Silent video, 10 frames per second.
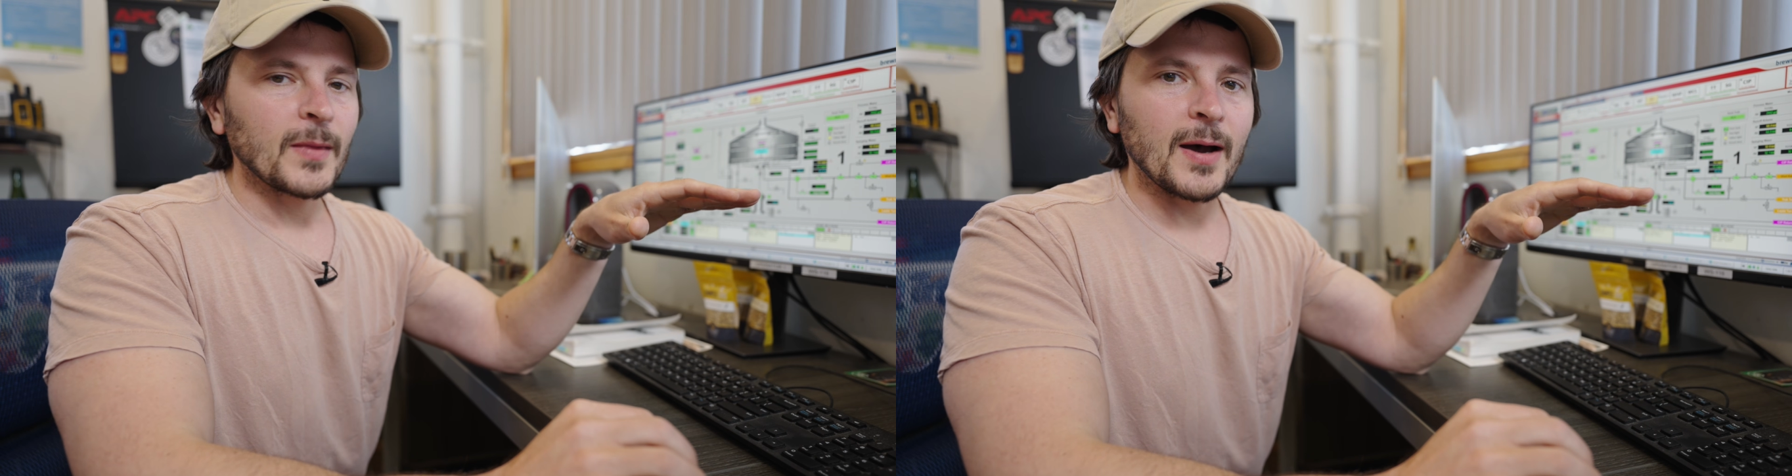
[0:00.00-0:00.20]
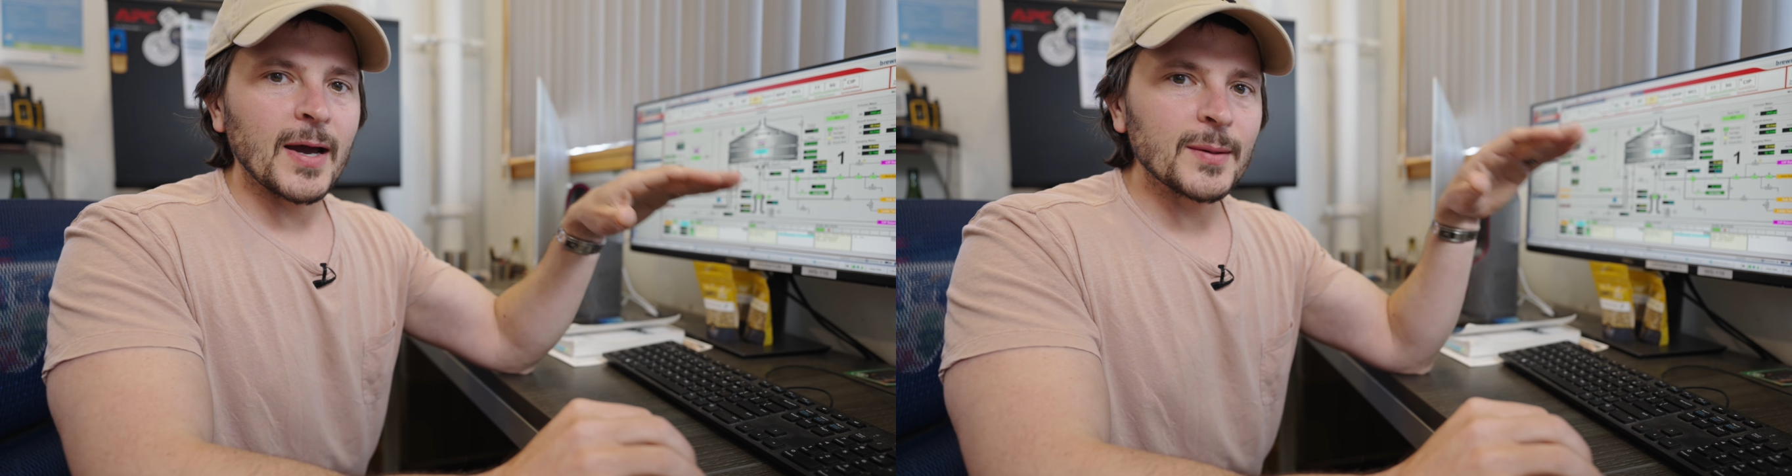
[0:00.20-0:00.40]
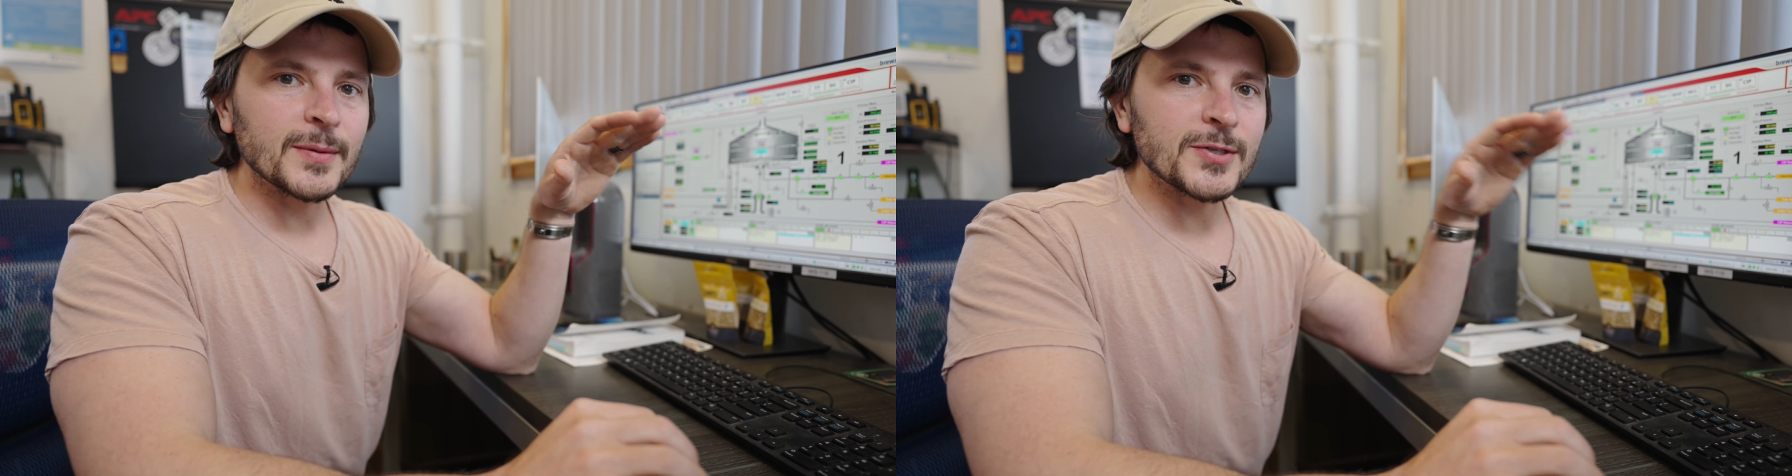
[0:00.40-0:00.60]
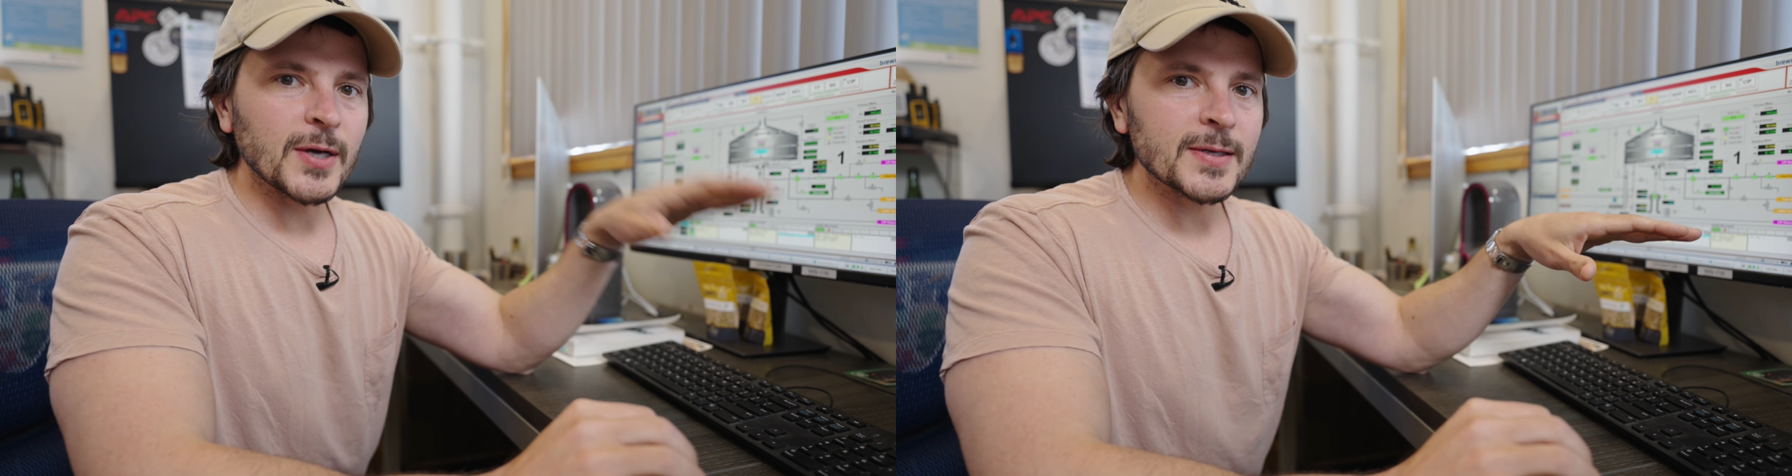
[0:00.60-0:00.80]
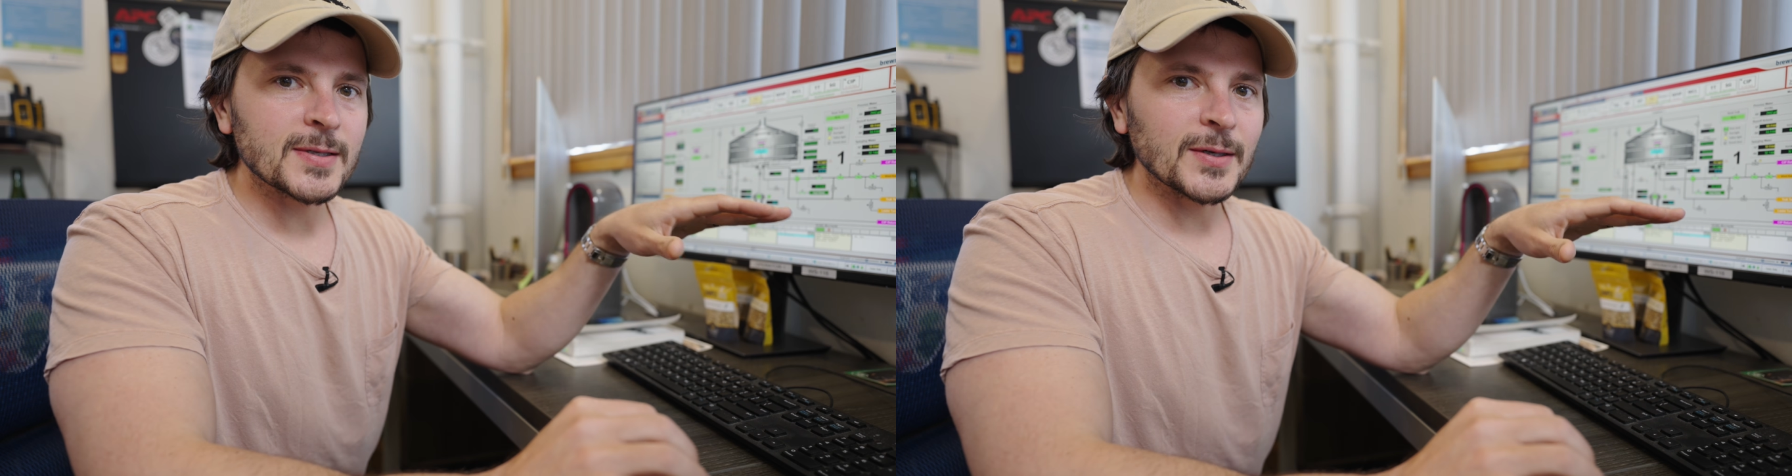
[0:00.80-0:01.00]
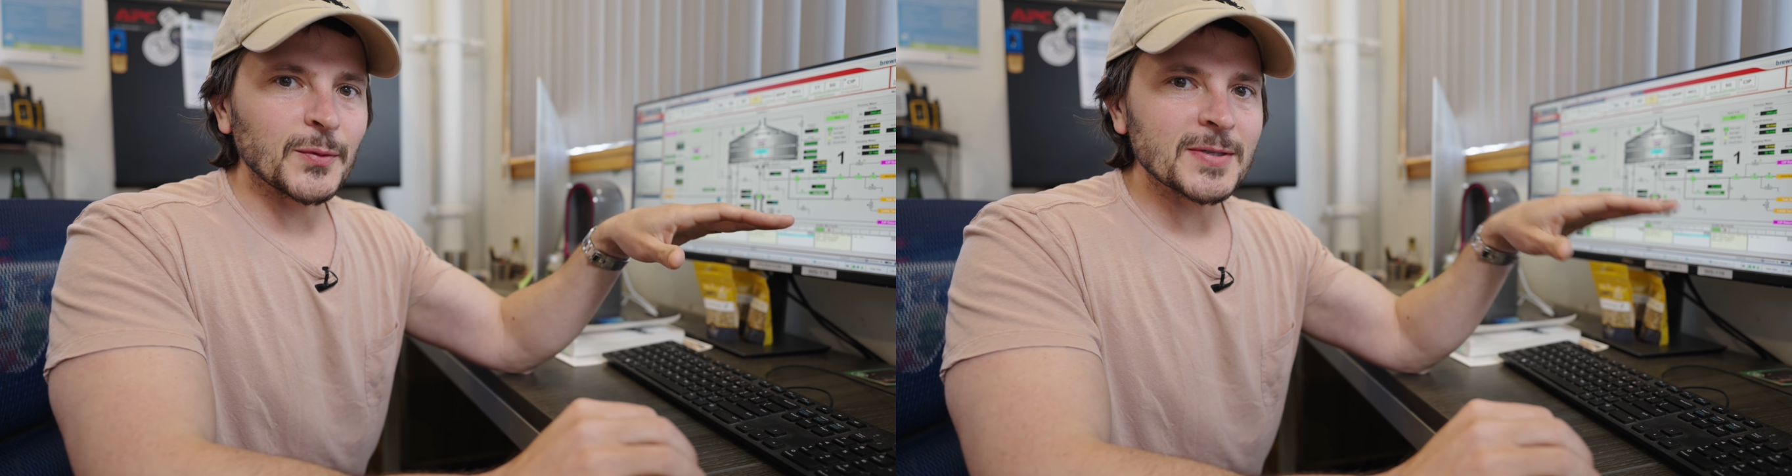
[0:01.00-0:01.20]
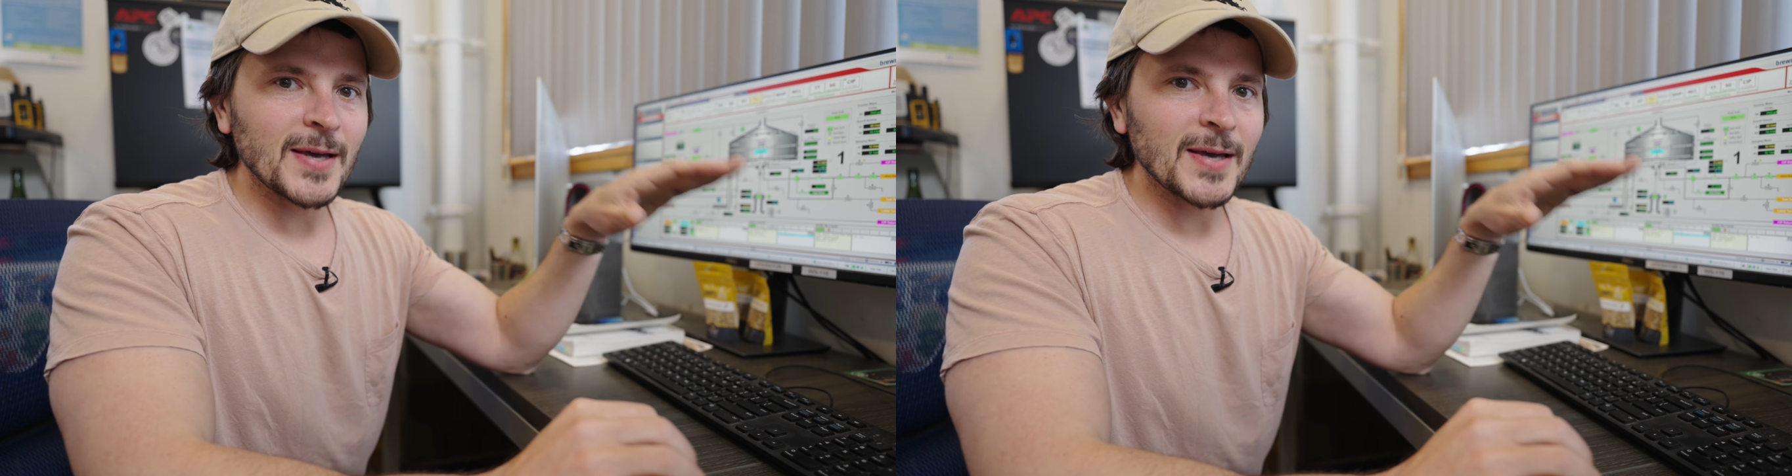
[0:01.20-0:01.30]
I am adjusting what's